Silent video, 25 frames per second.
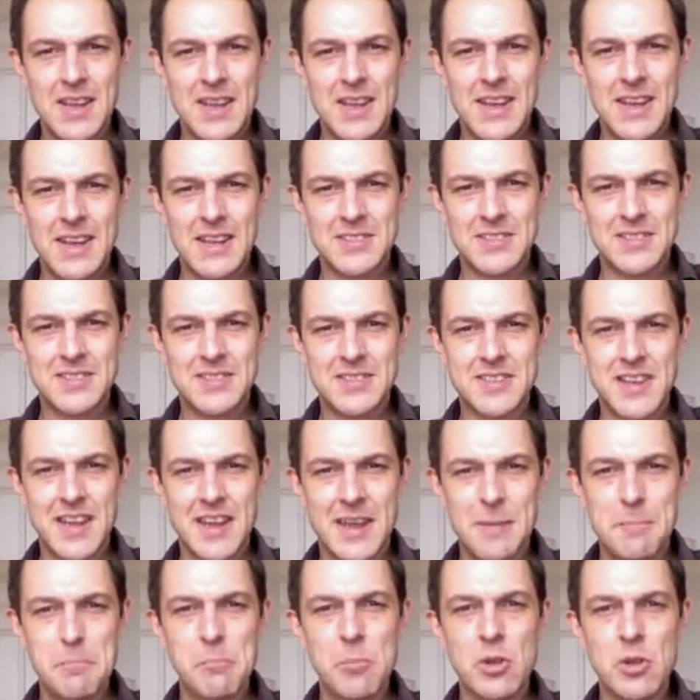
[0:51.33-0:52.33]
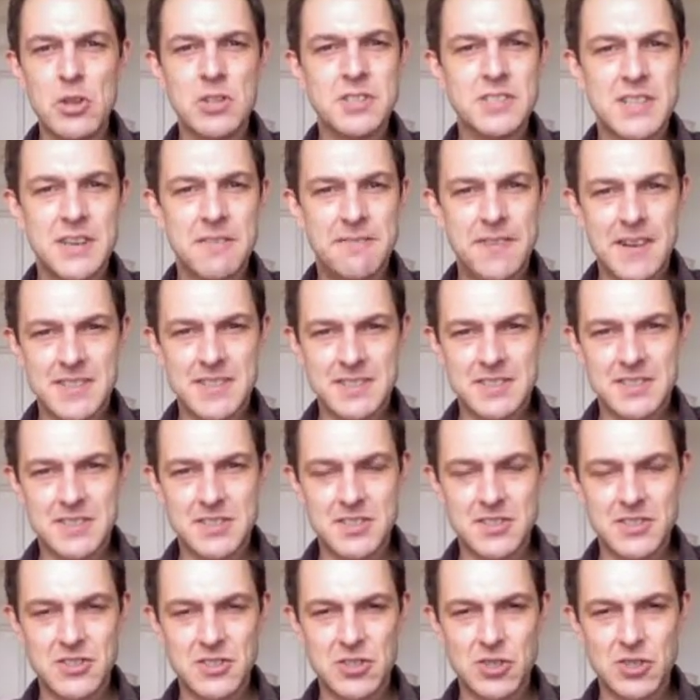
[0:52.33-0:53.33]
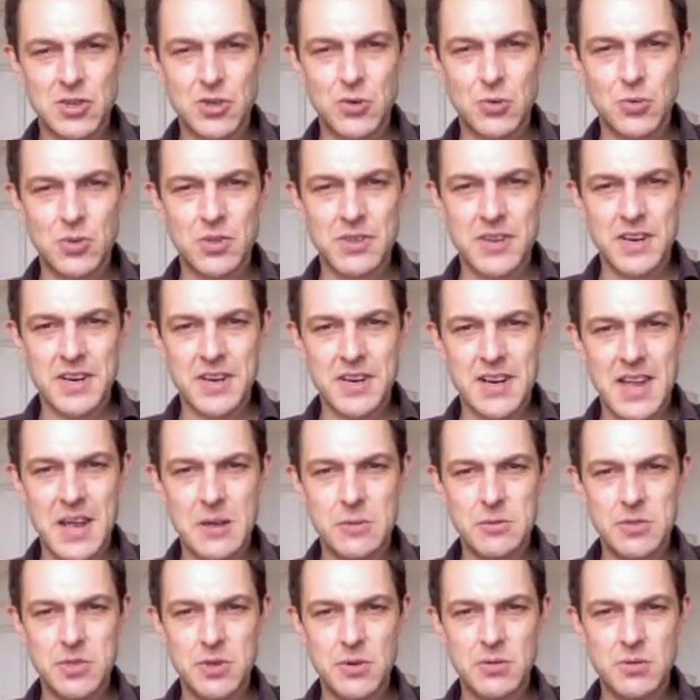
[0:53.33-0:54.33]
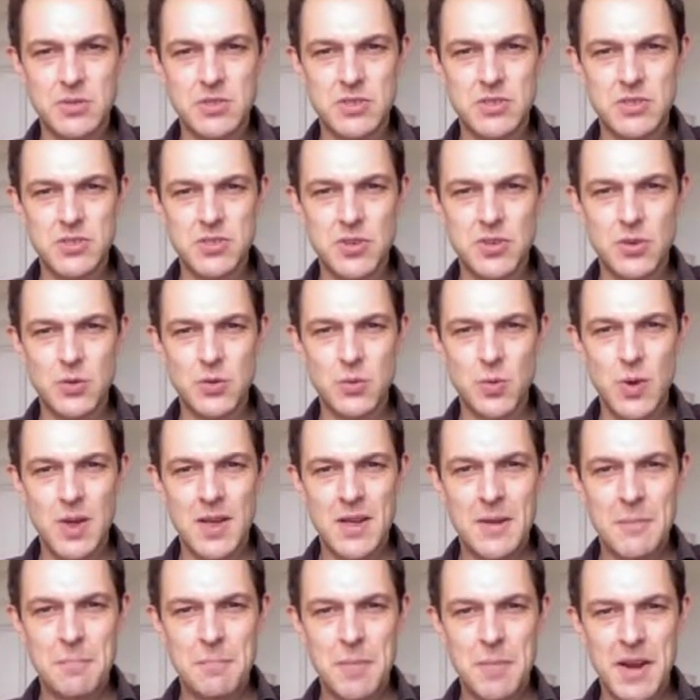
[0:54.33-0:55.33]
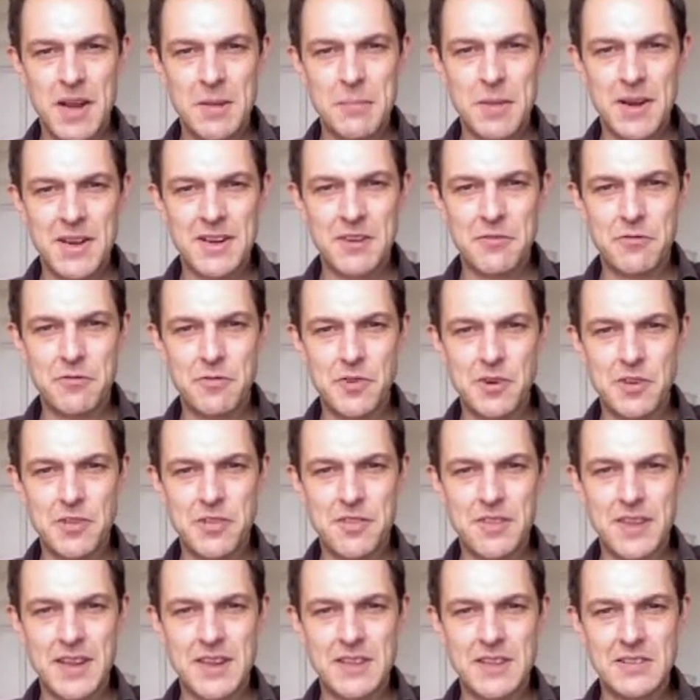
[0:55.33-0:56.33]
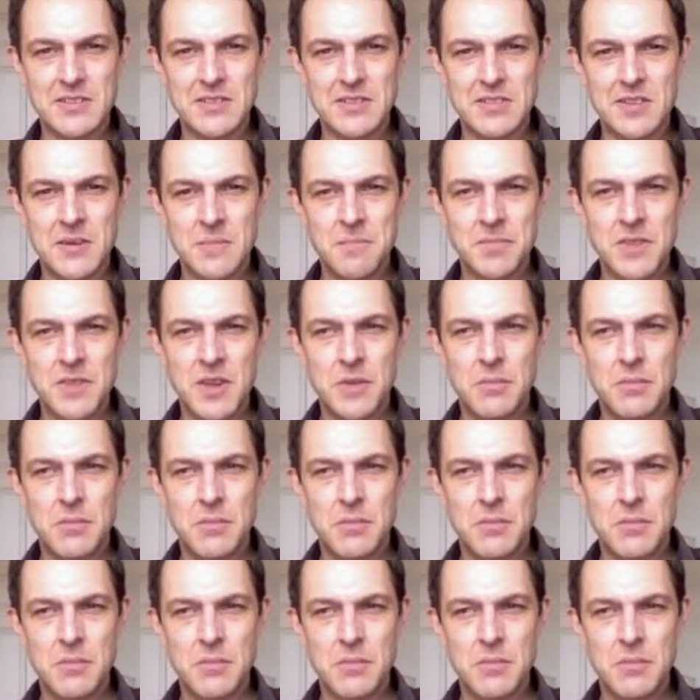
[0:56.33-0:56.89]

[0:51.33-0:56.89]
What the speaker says: it's a multifaceted tool that allows you to do many, many different things.